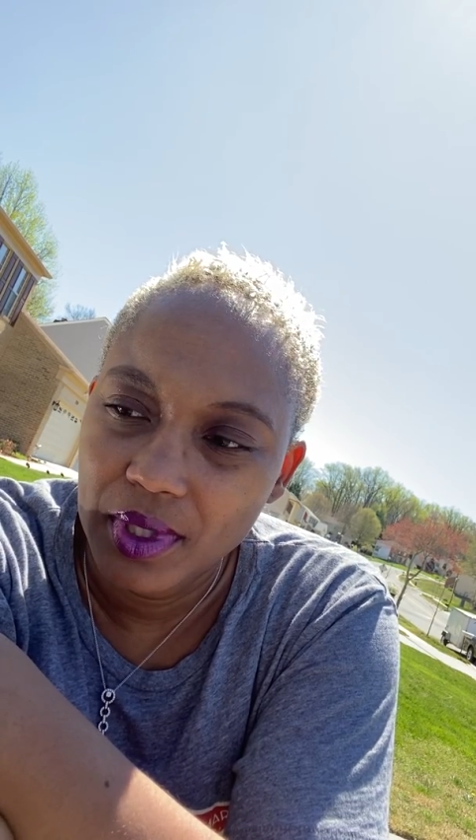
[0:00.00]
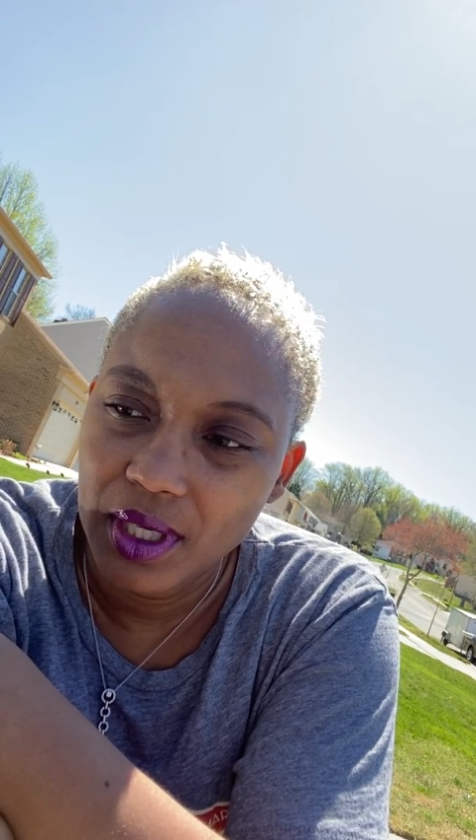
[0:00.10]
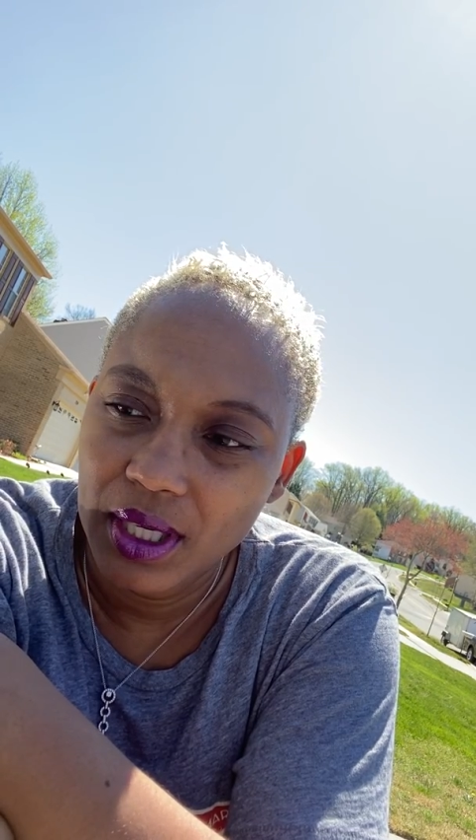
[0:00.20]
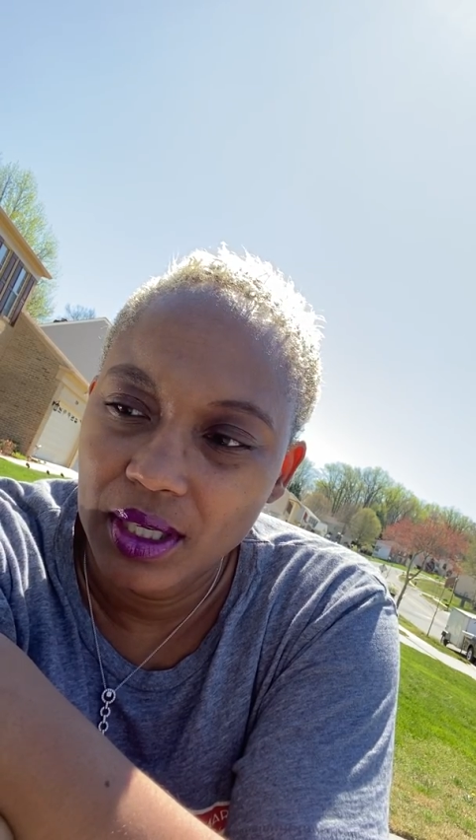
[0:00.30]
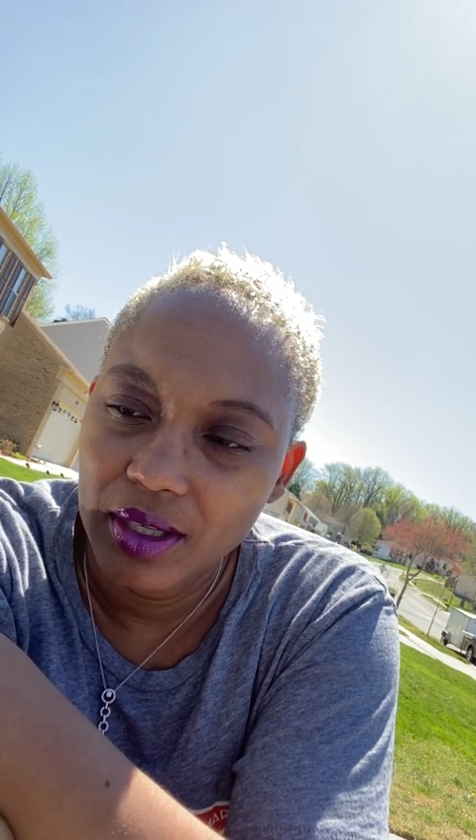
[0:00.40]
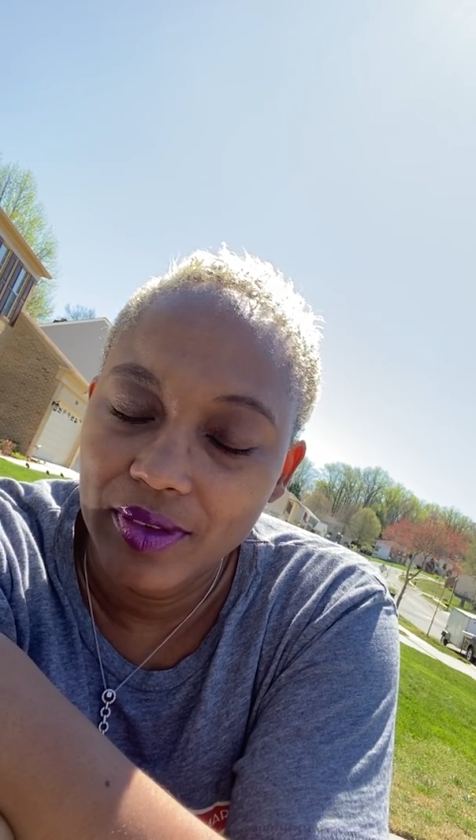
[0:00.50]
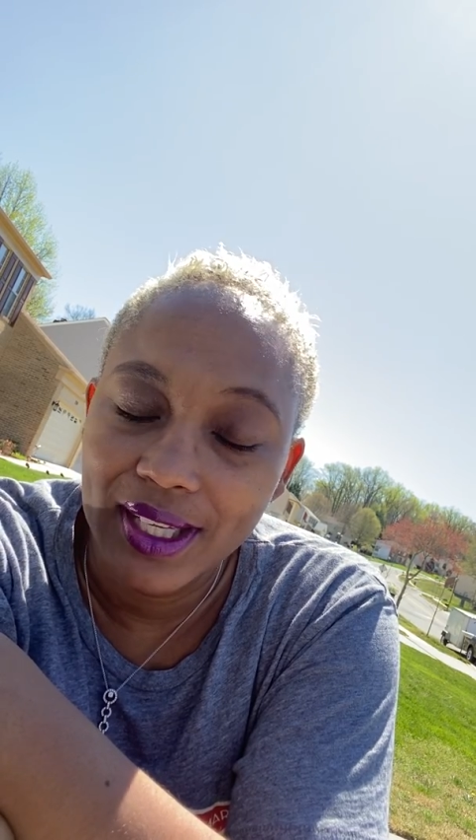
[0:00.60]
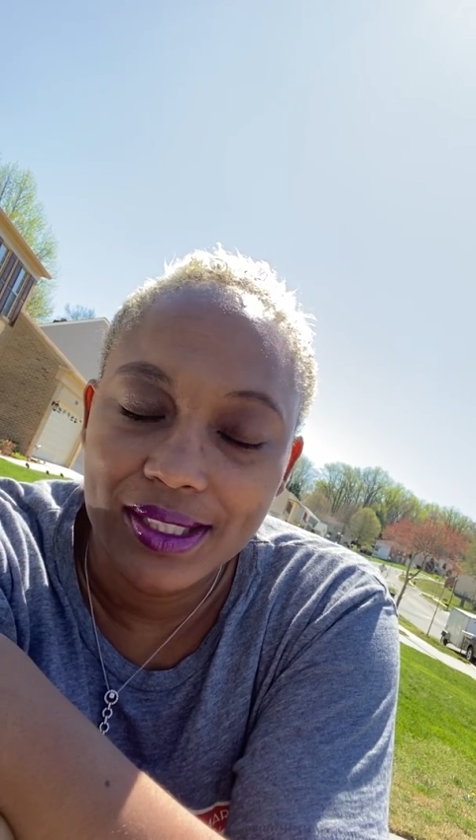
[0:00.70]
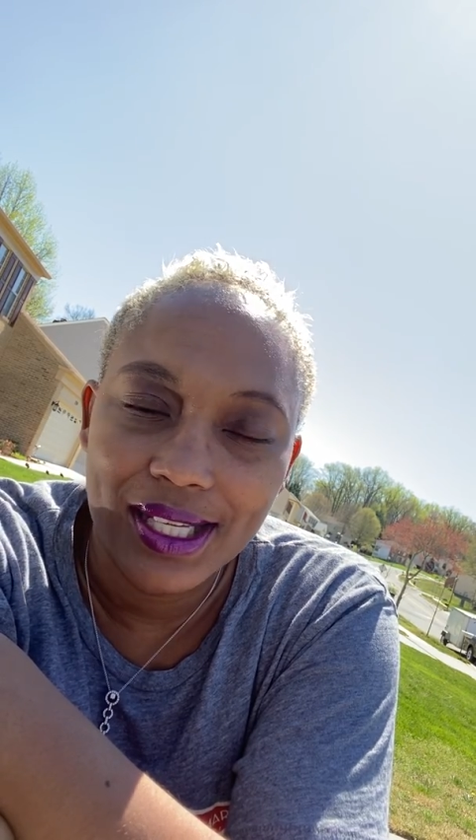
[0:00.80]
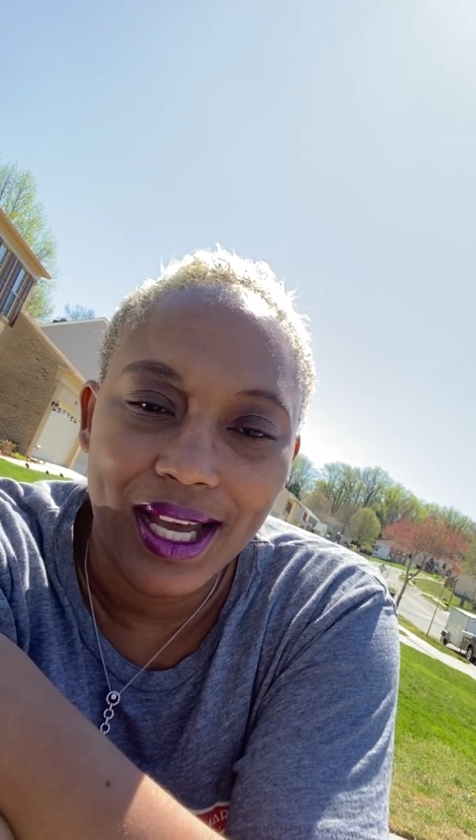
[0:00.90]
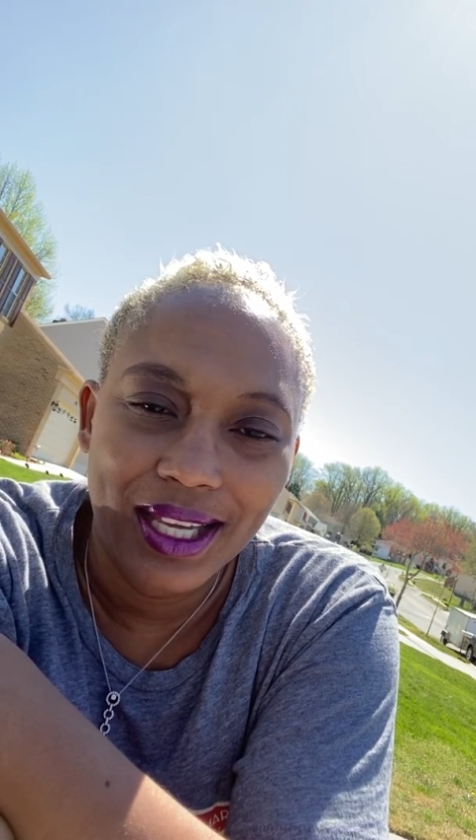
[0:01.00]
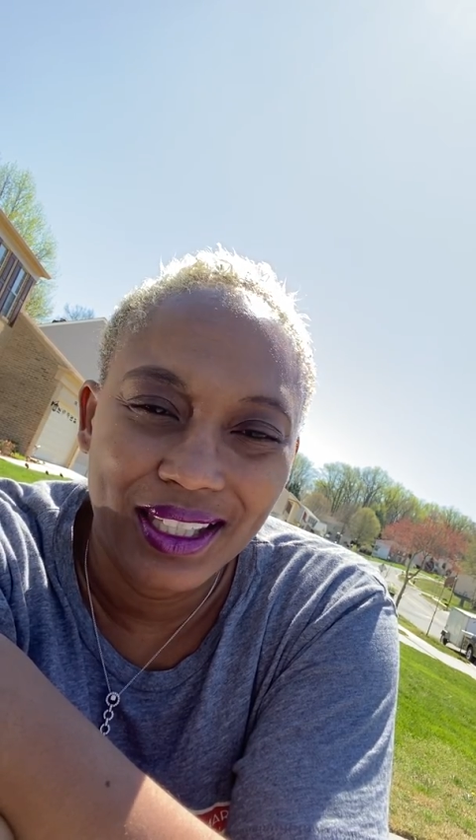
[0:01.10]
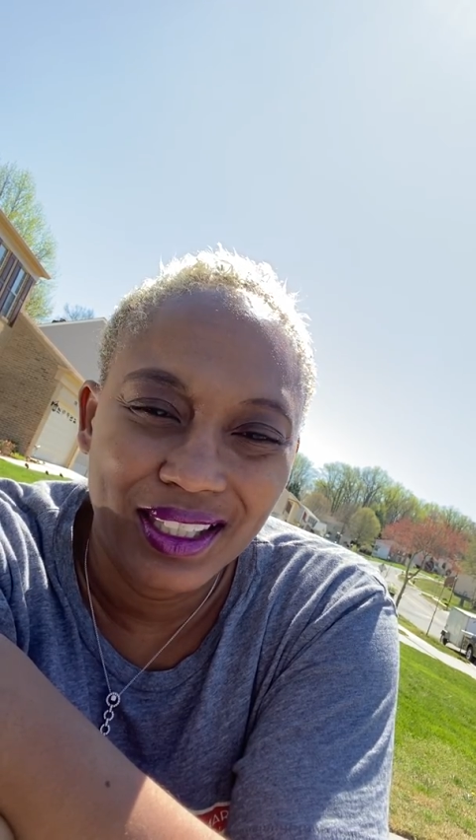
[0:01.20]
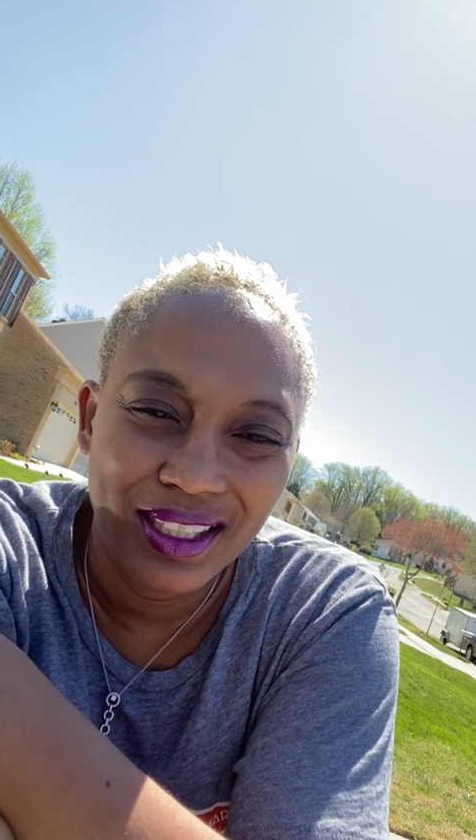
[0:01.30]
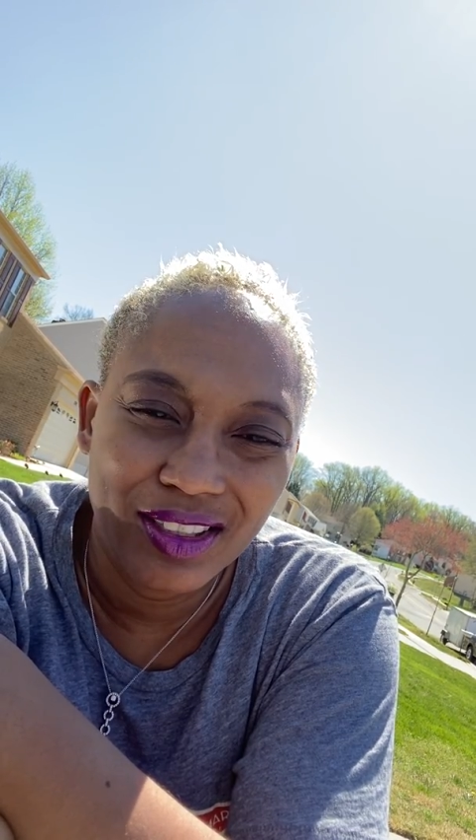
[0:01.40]
of
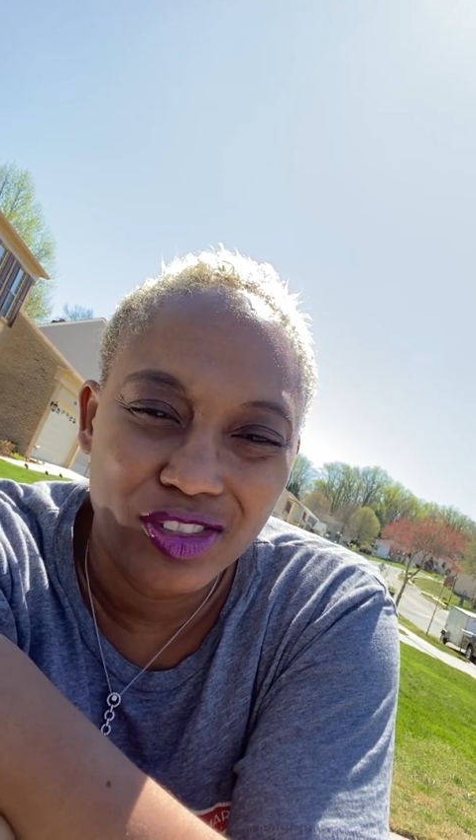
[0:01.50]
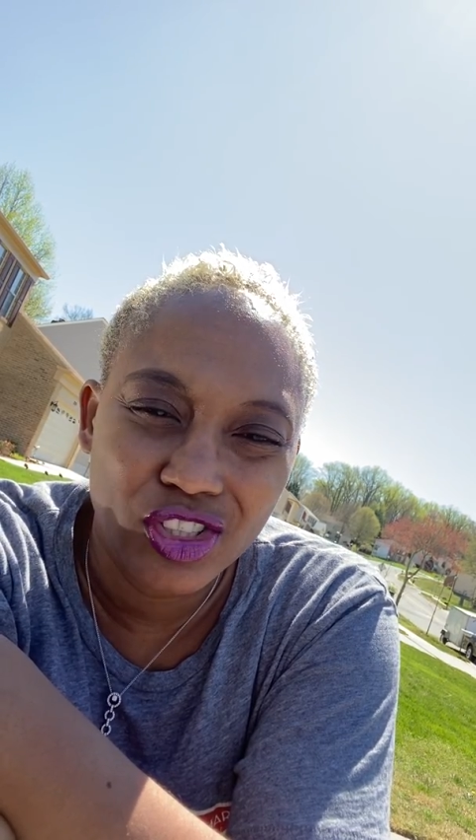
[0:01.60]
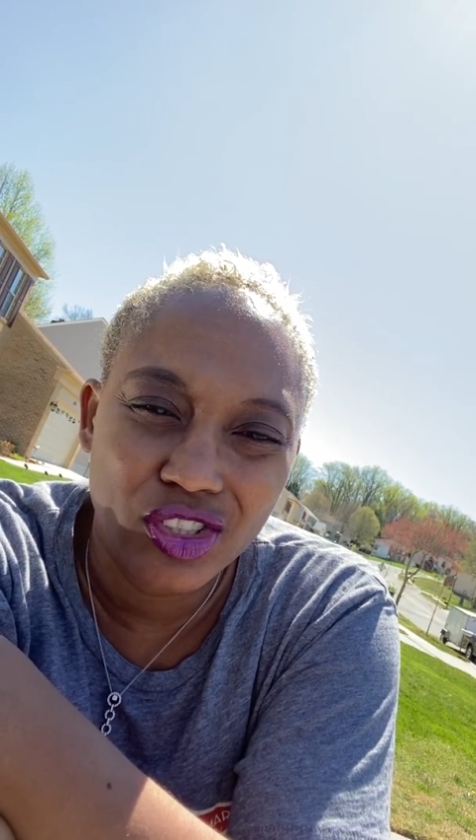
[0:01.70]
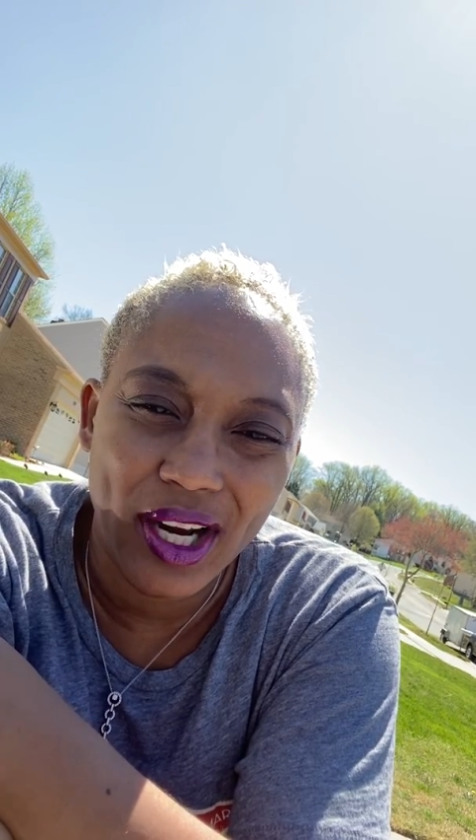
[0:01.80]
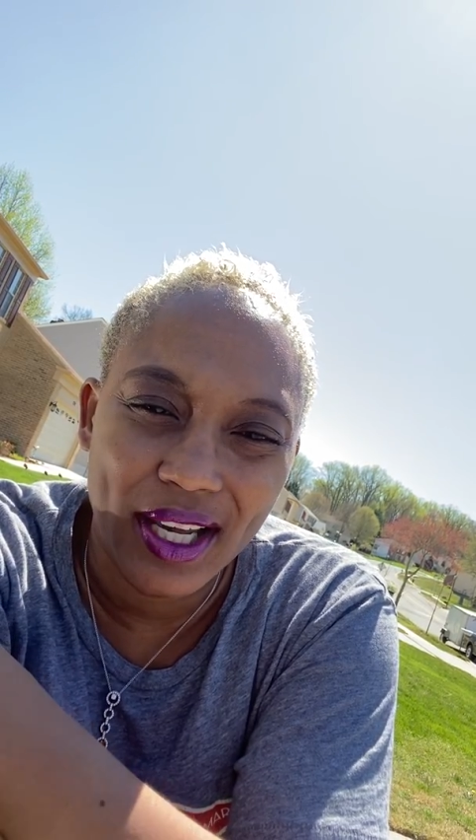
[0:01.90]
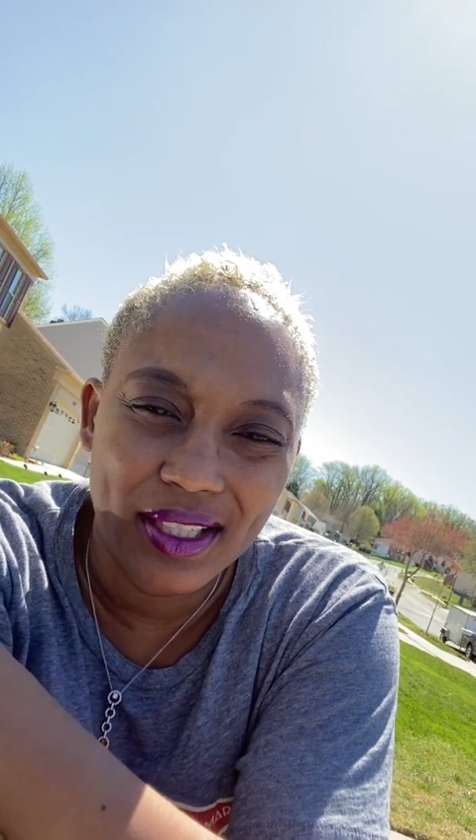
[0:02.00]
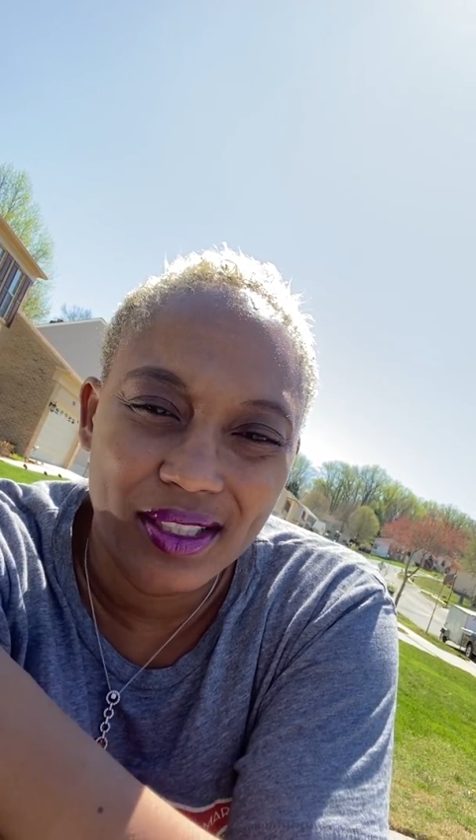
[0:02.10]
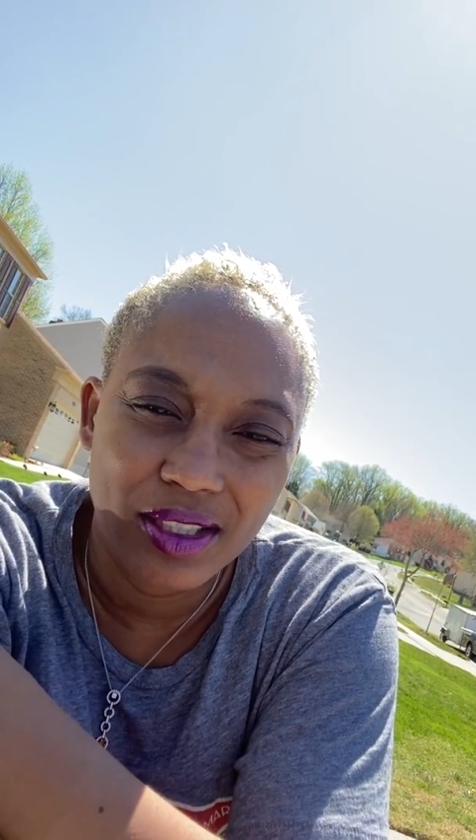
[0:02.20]
anxiety, of stress,